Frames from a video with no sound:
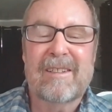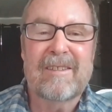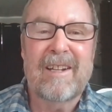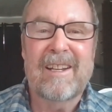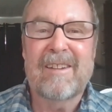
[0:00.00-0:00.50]

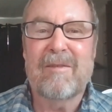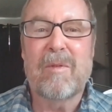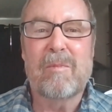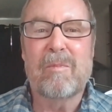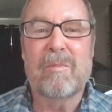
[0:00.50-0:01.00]
kind of
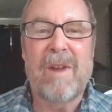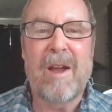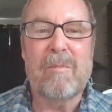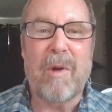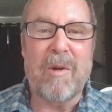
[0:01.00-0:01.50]

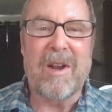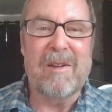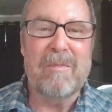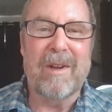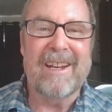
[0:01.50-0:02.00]
not
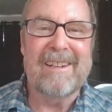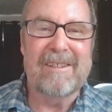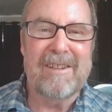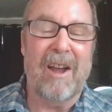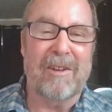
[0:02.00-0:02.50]
broken, but
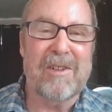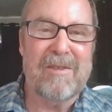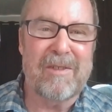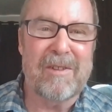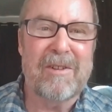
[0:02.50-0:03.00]
touched
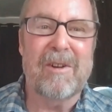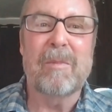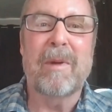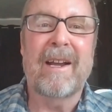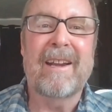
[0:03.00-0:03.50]
for sure
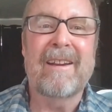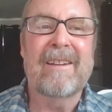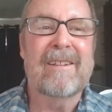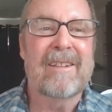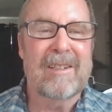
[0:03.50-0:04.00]
by
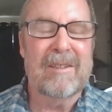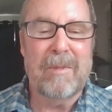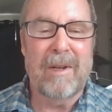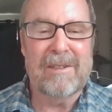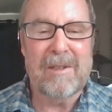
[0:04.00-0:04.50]

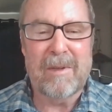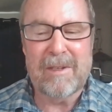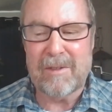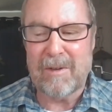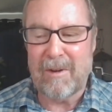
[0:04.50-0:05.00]
some of
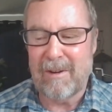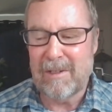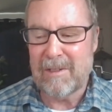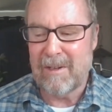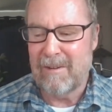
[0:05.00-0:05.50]
the
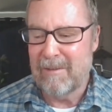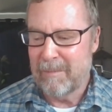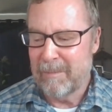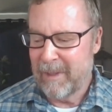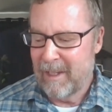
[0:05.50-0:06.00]
stories. So,
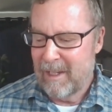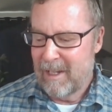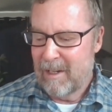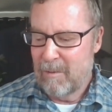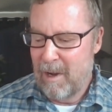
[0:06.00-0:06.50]

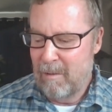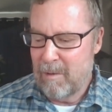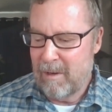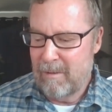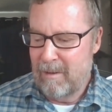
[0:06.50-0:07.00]
well,
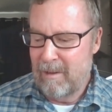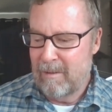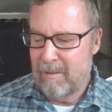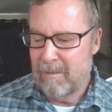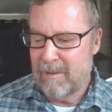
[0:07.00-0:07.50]
we'll
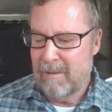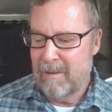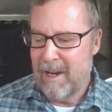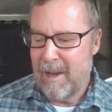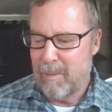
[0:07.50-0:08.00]
see
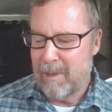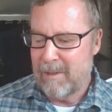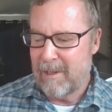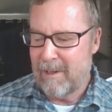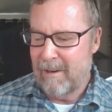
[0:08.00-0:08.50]
what
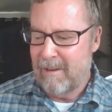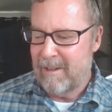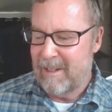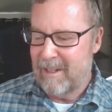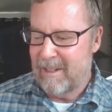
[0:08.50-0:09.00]
happens here.
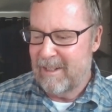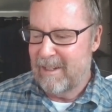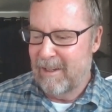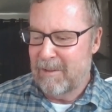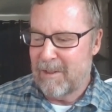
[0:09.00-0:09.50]

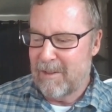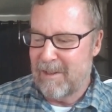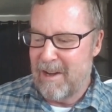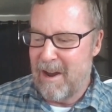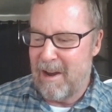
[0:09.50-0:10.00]
This has
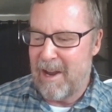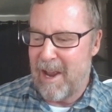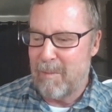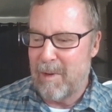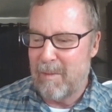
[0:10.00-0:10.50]
not
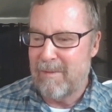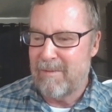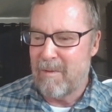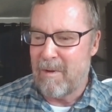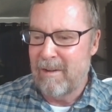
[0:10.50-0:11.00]
happened
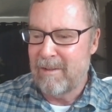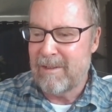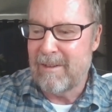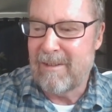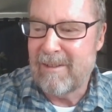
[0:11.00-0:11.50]
before, so